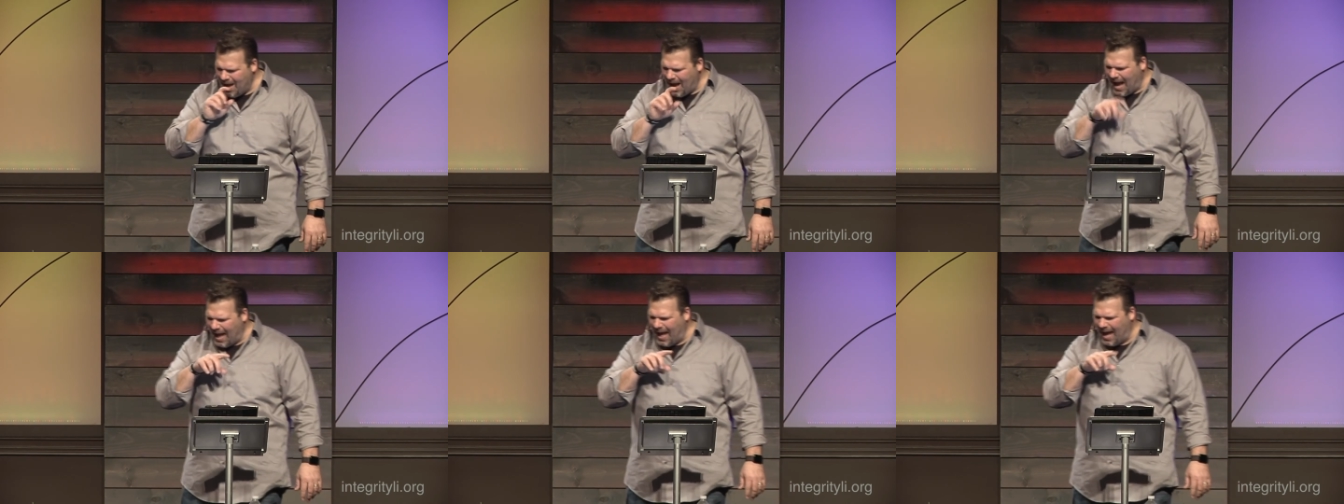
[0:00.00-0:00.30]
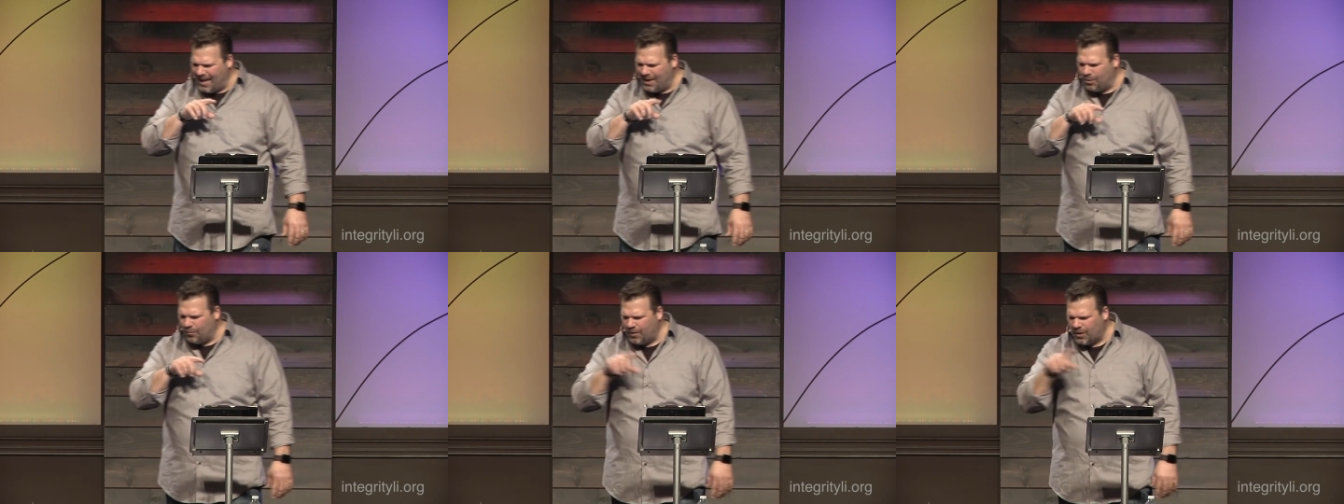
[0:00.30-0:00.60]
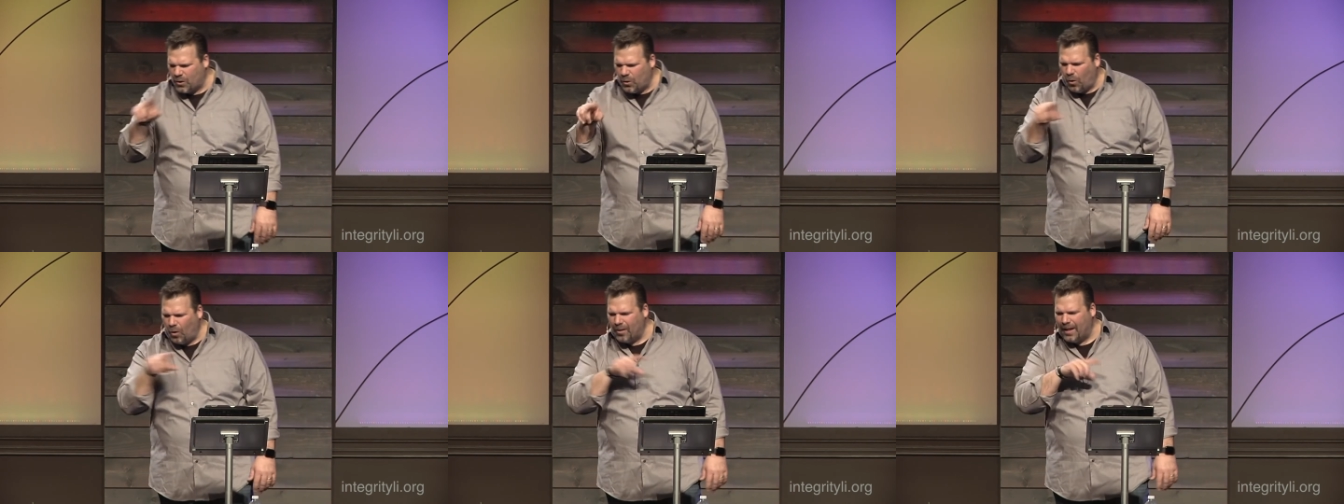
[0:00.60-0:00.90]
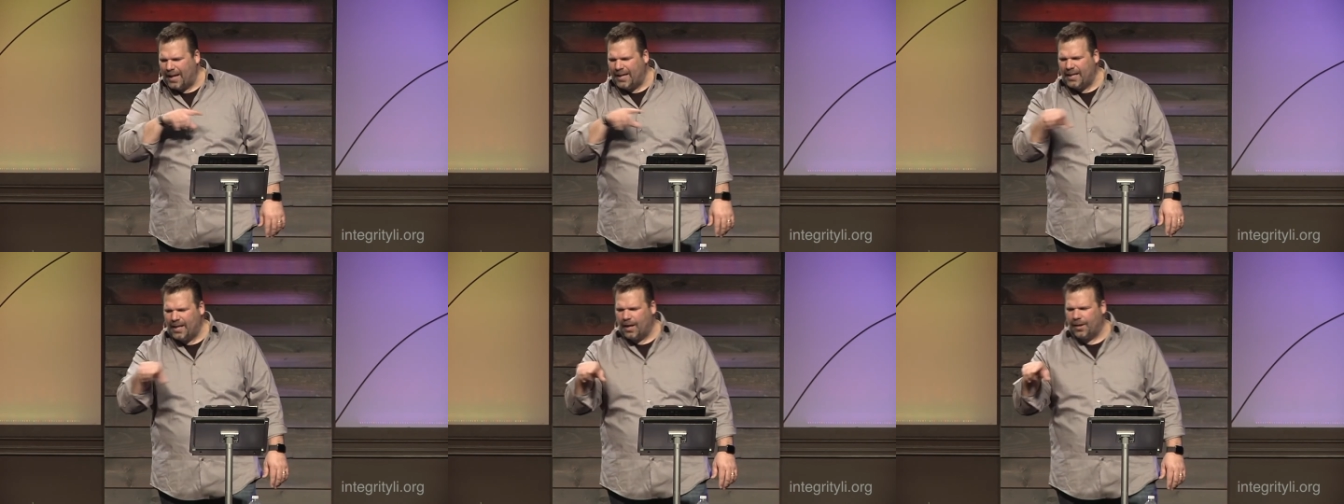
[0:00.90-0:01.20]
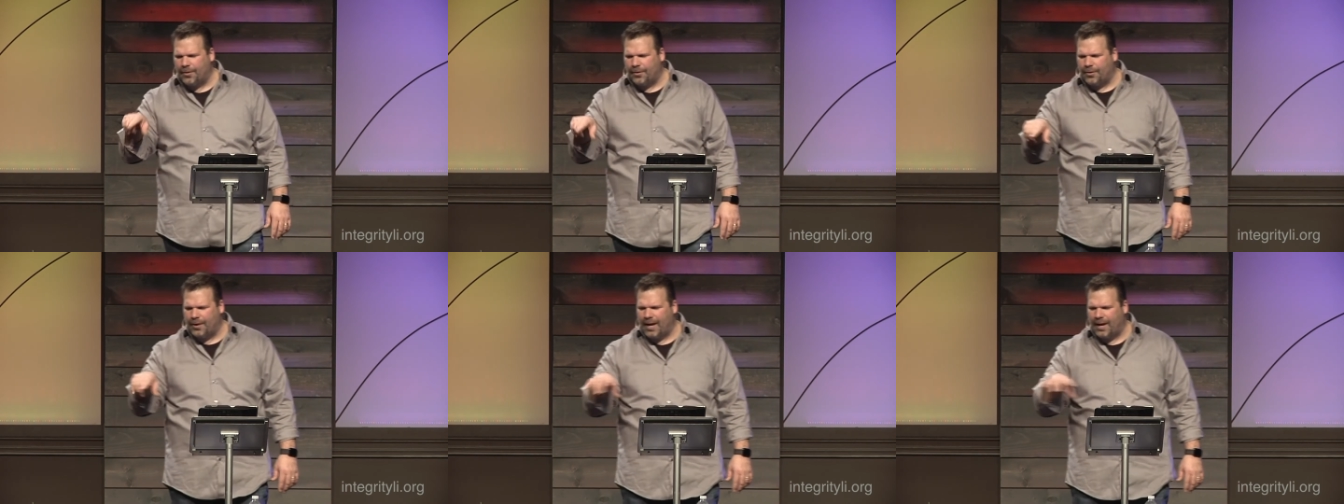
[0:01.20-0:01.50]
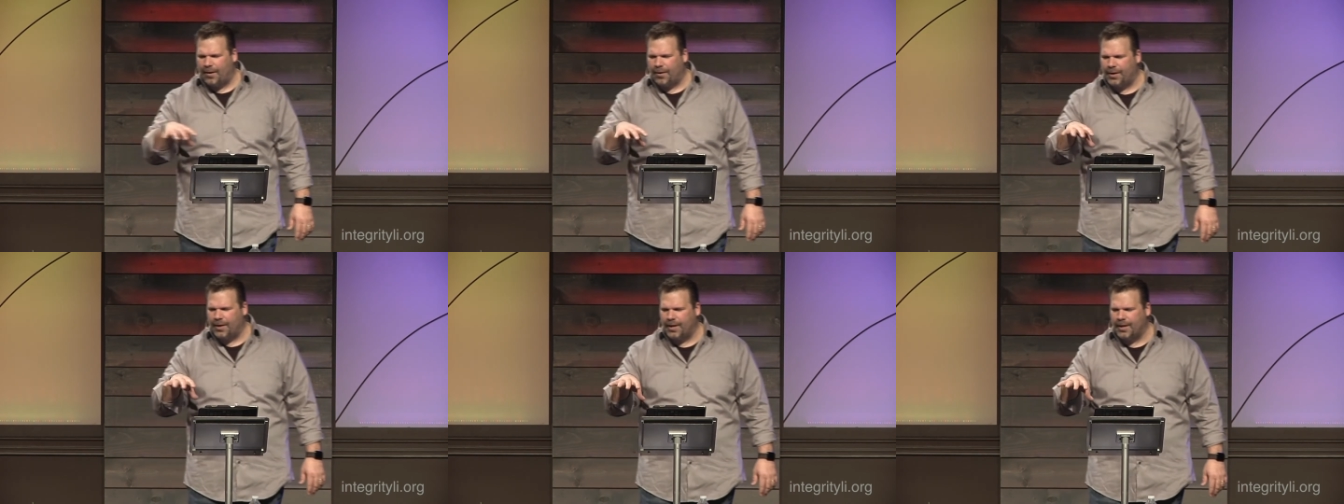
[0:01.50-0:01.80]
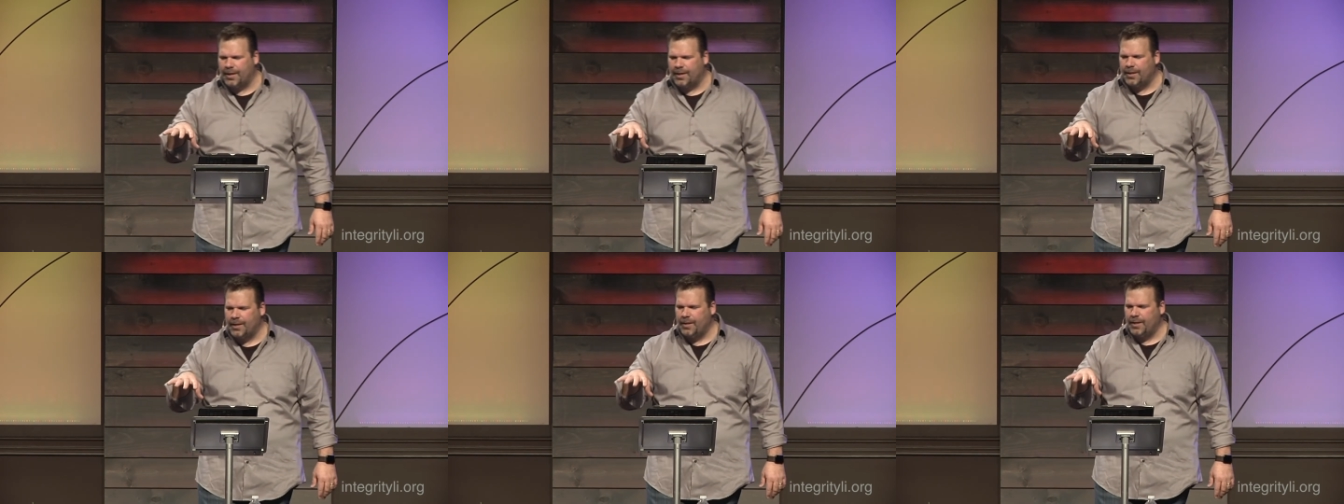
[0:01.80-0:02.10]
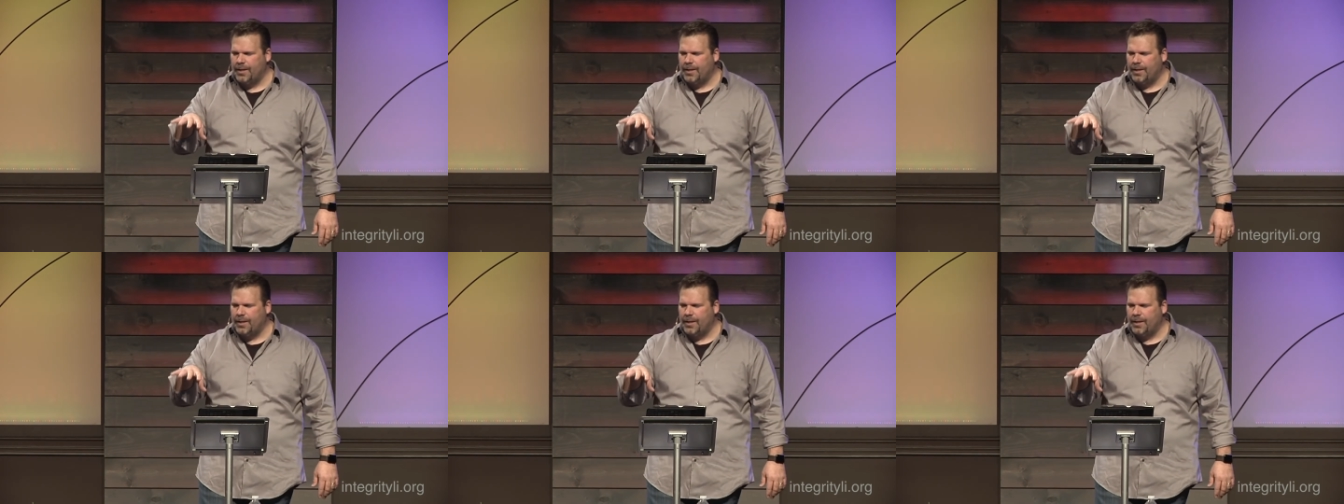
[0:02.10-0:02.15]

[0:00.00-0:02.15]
I, I don't recall any other area